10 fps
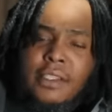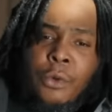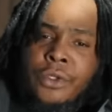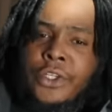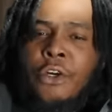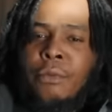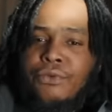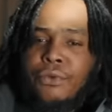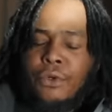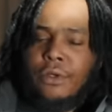that was here
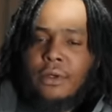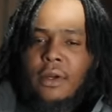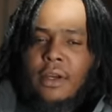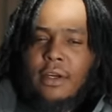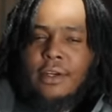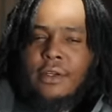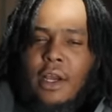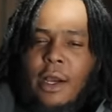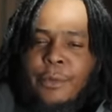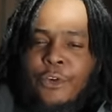before, and
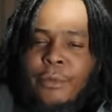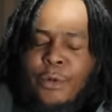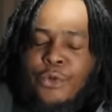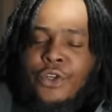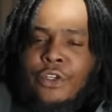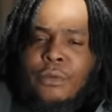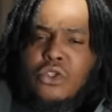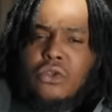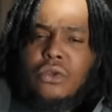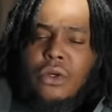I be remembering them
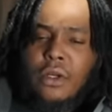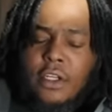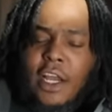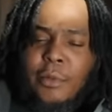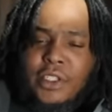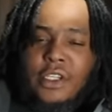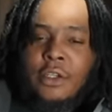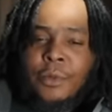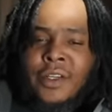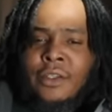too. Like, I be seeing
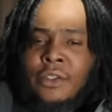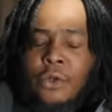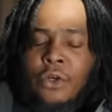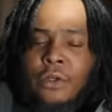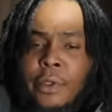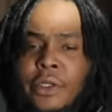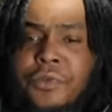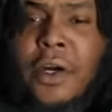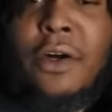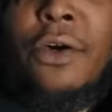them in the Discord. Them niggas ride